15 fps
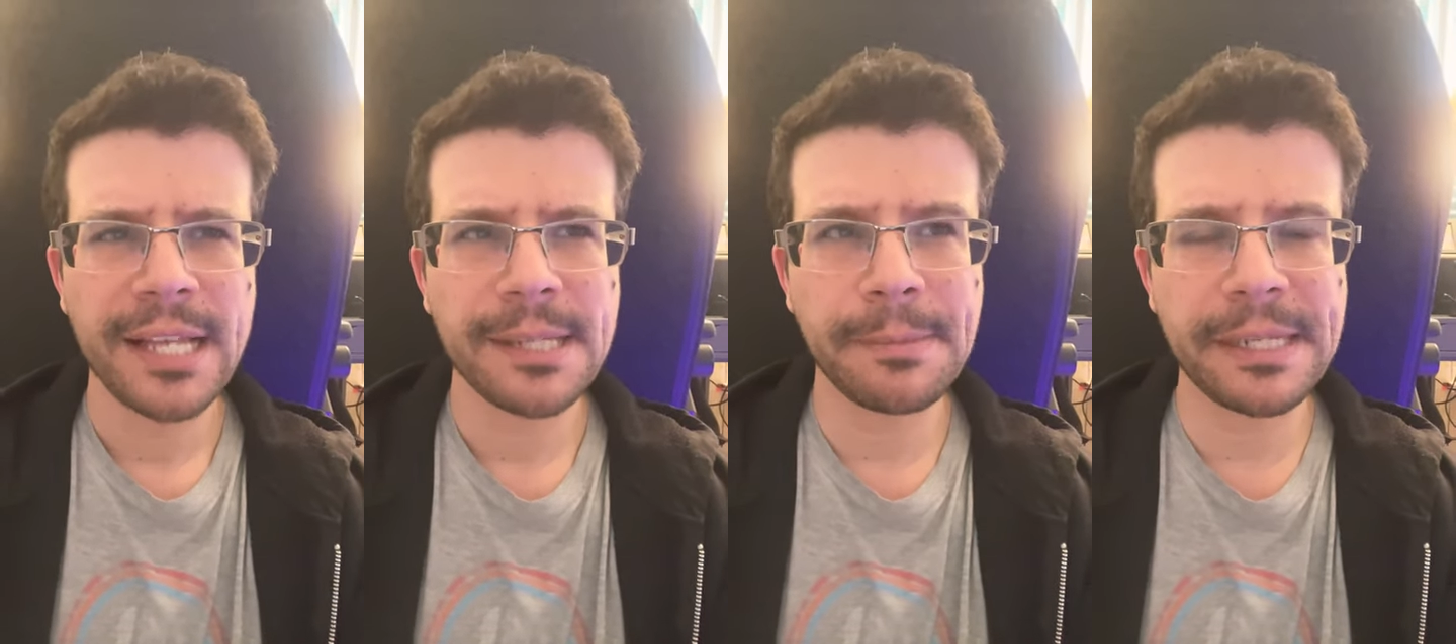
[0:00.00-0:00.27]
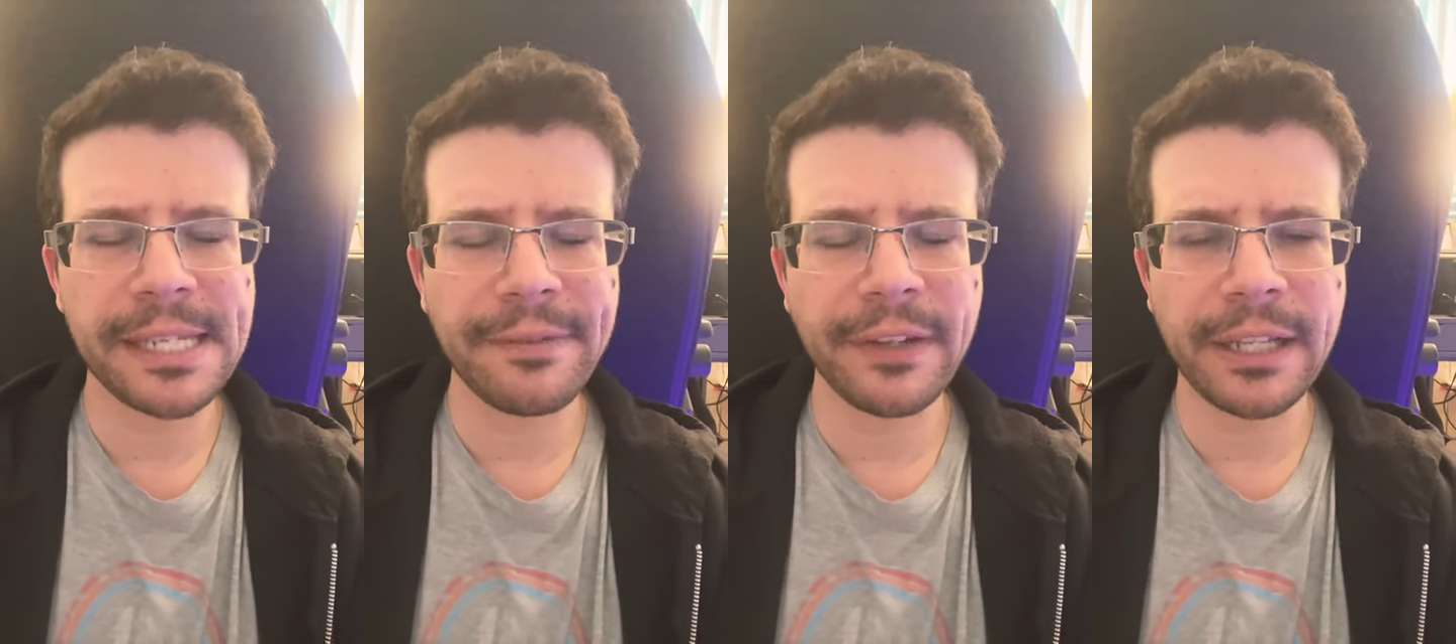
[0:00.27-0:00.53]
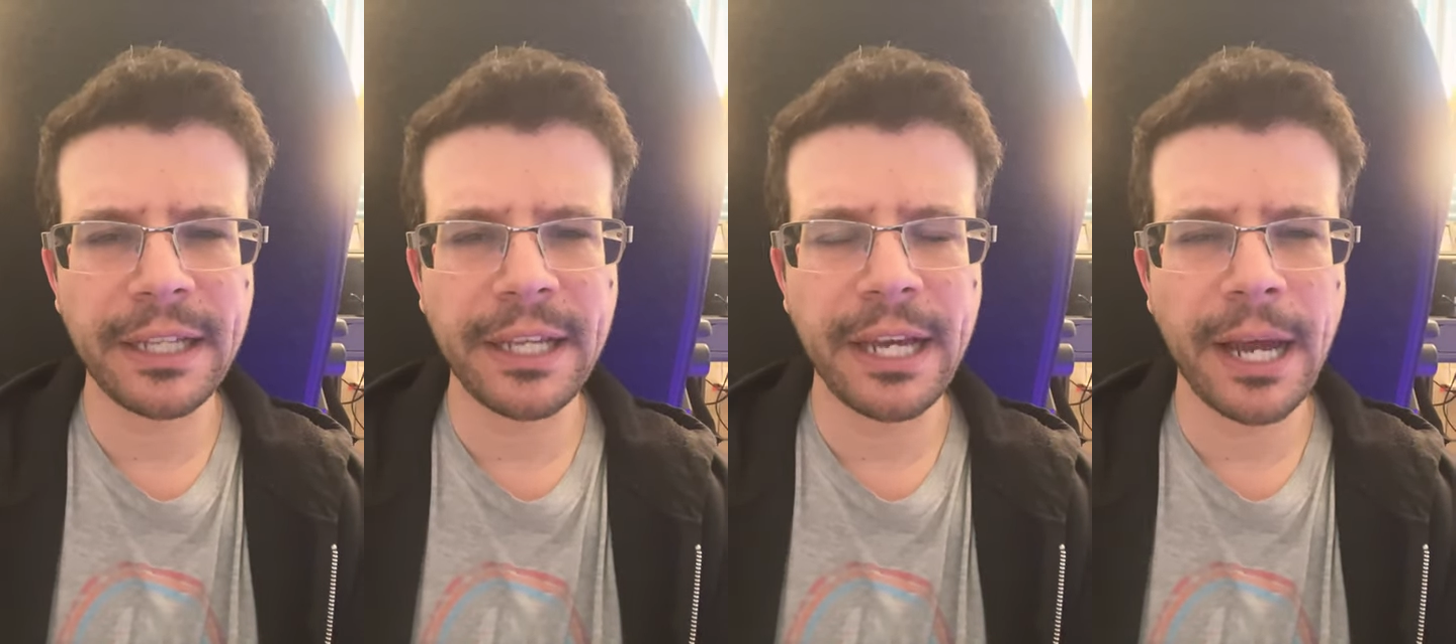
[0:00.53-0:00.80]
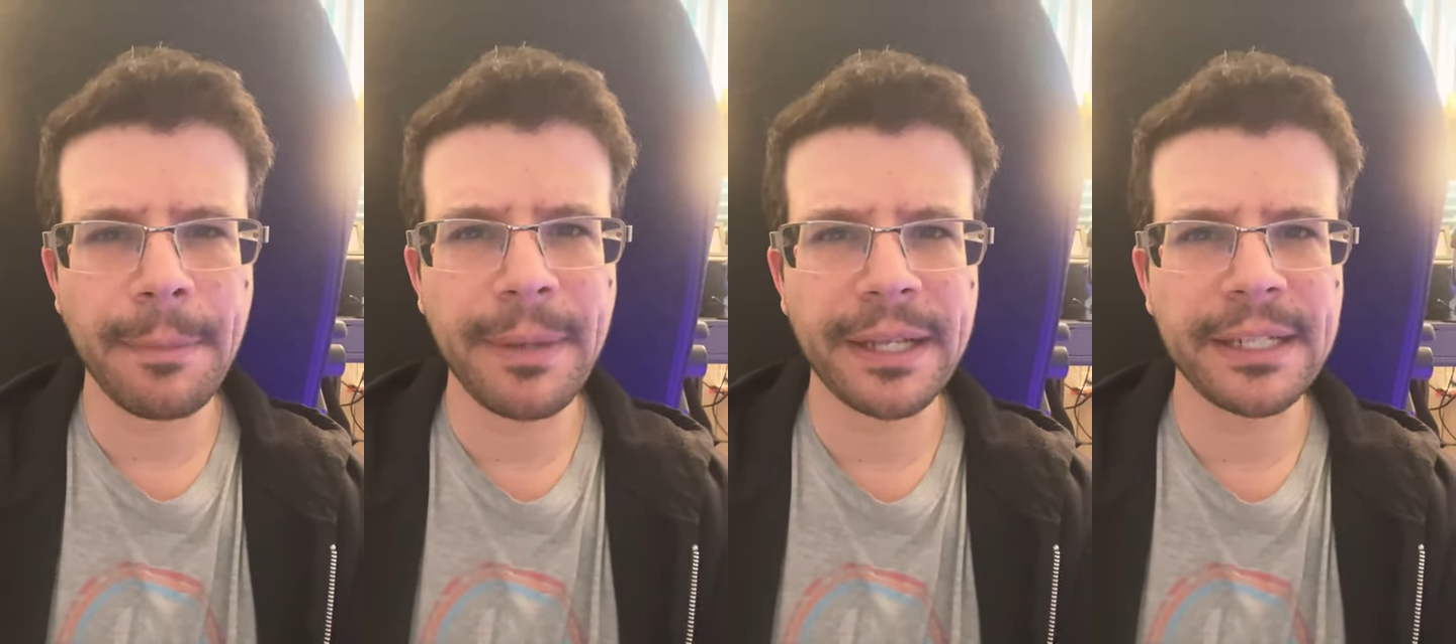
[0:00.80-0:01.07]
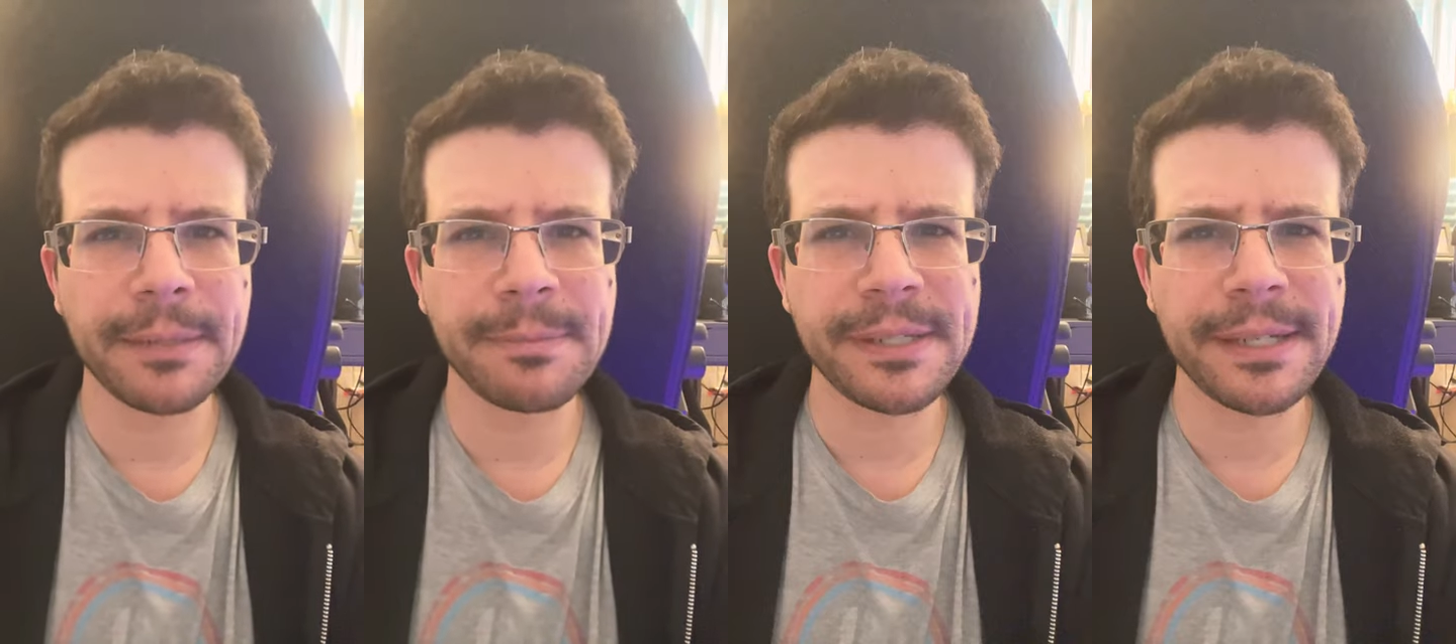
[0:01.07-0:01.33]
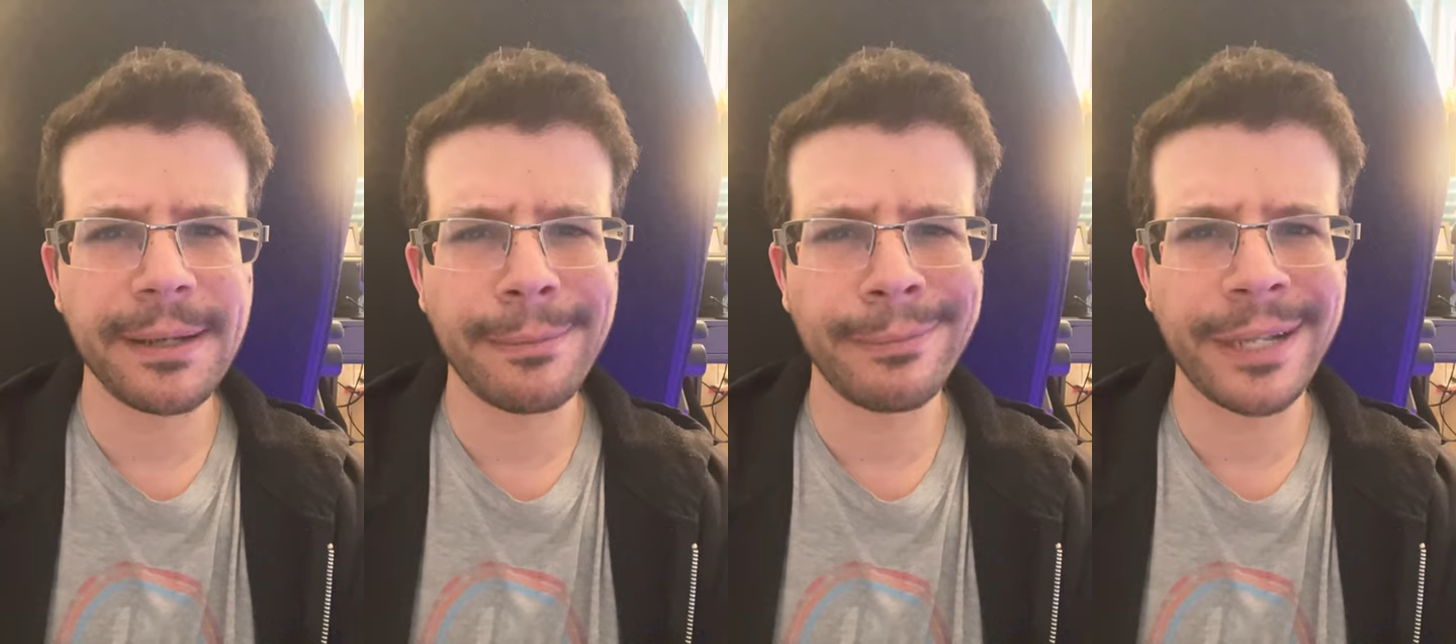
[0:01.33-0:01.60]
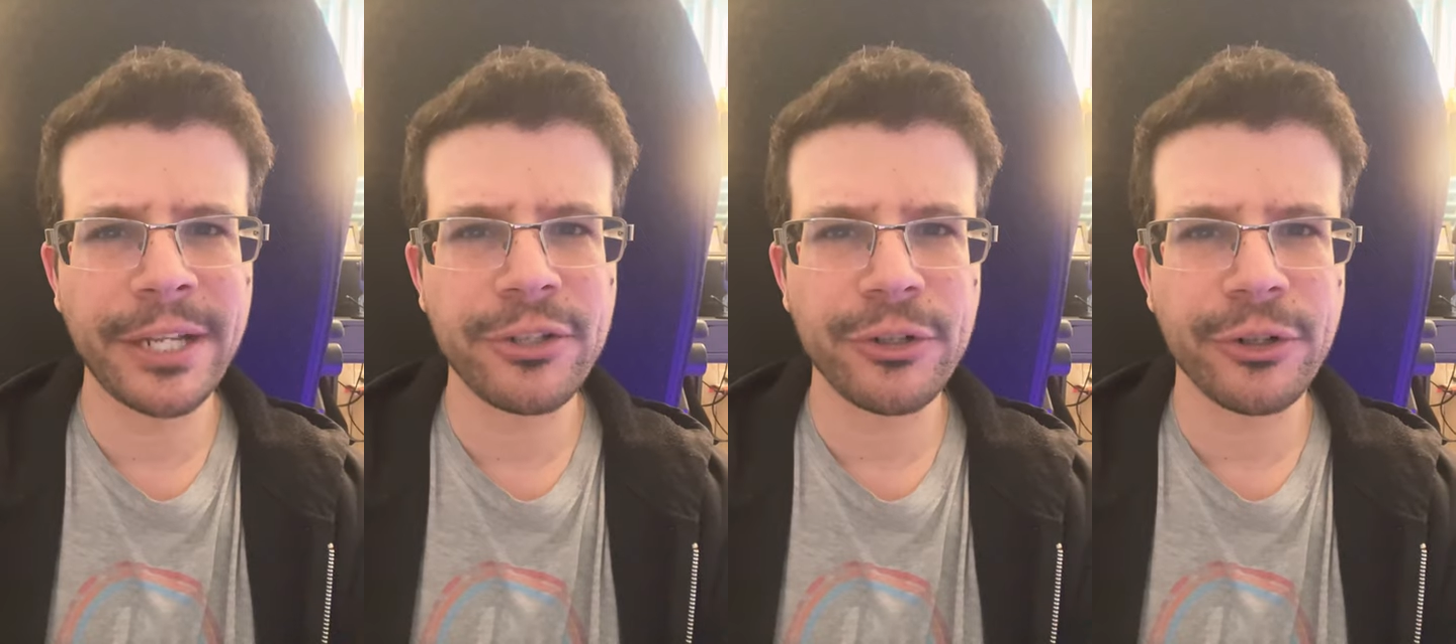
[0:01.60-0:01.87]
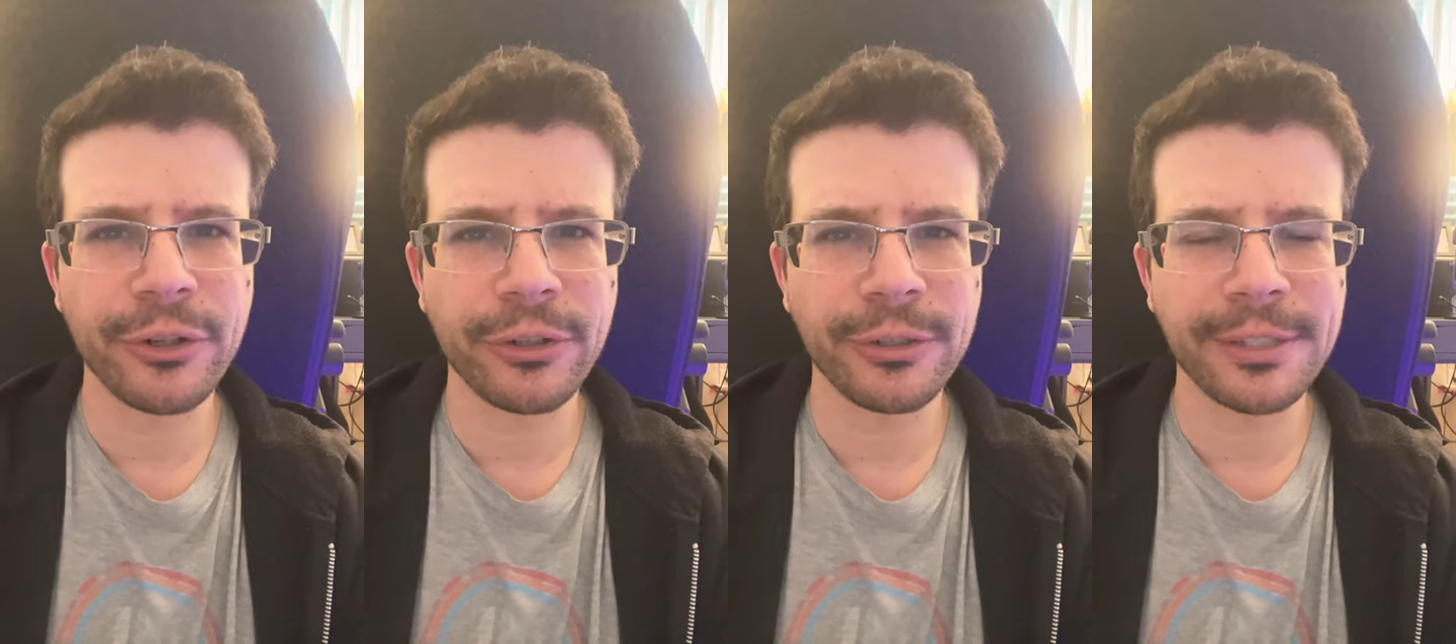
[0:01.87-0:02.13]
Specifically, I picked up some
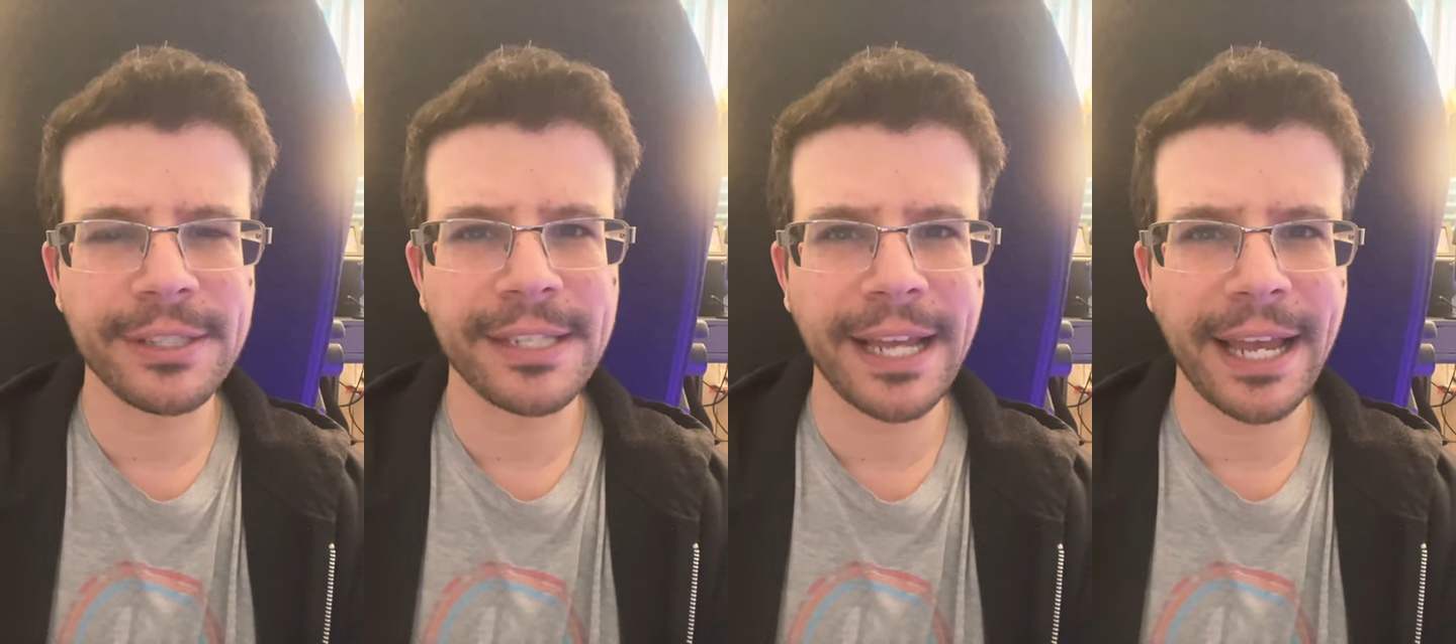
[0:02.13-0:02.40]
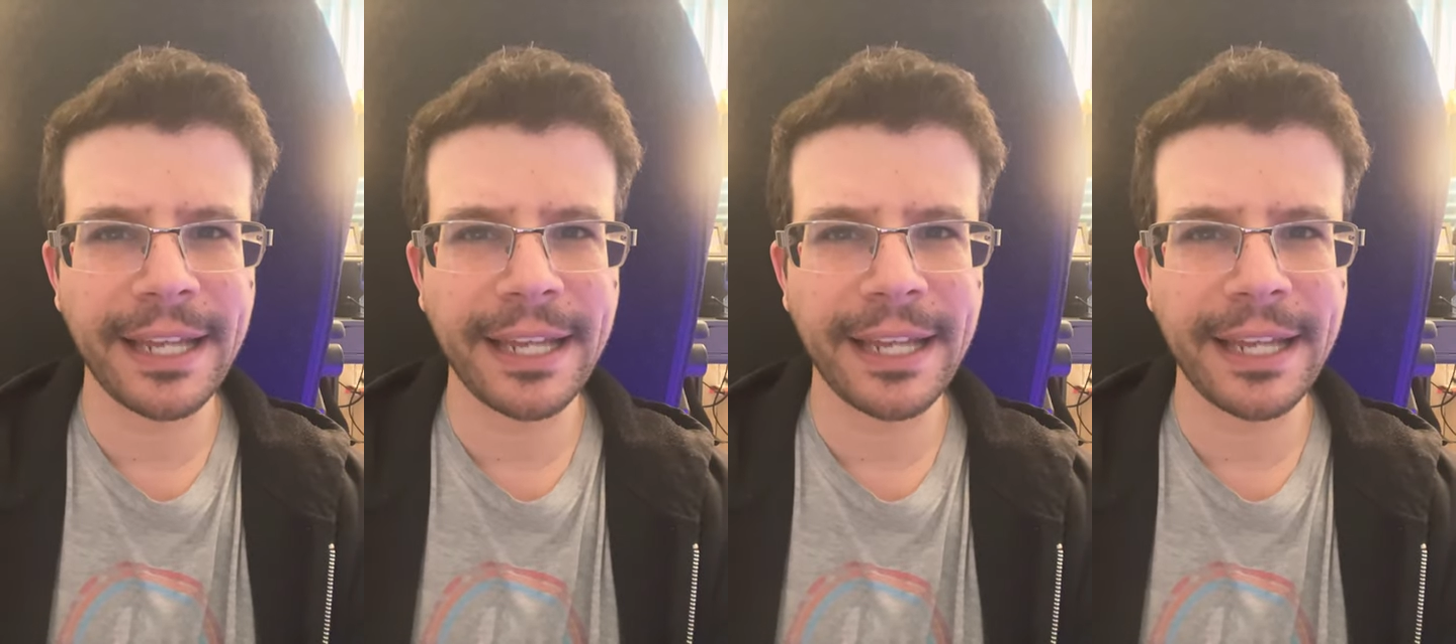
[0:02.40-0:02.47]
Ninja Turtles